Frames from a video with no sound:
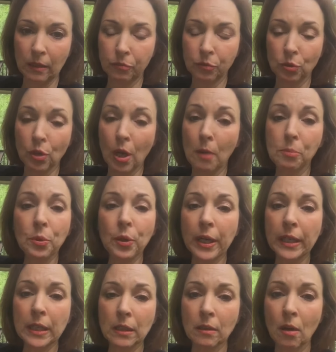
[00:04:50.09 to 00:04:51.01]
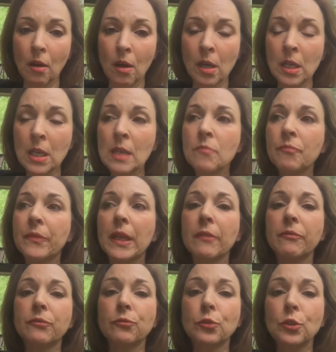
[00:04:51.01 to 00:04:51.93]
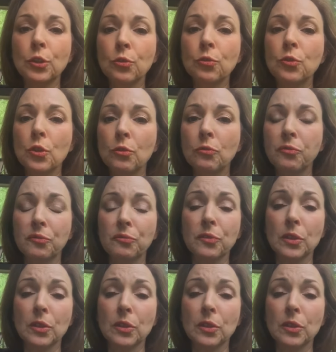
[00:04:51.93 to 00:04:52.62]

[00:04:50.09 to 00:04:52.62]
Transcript: If you're not praying at all, if you do